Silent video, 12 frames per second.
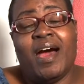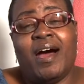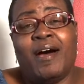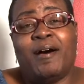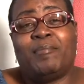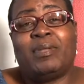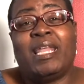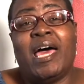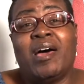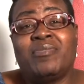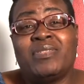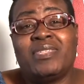um,
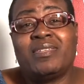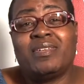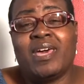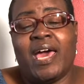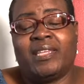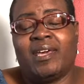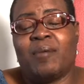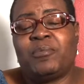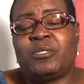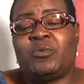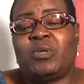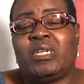left, had the
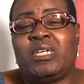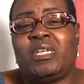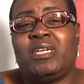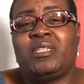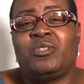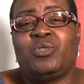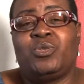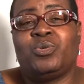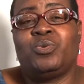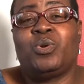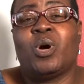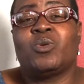opportunity to
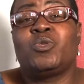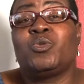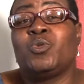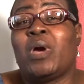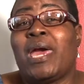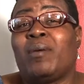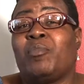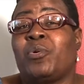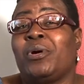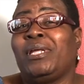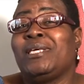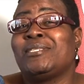go to a
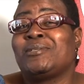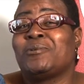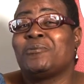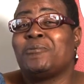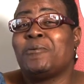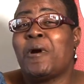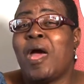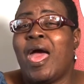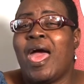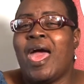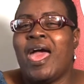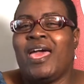boarding school
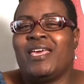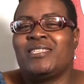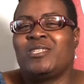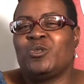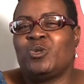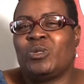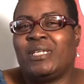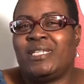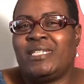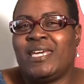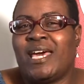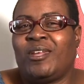in central
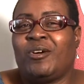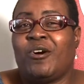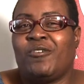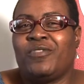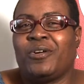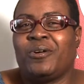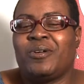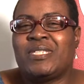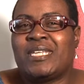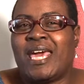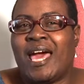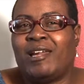Indiana called
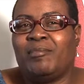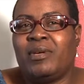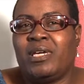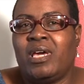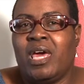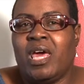Girls Academy,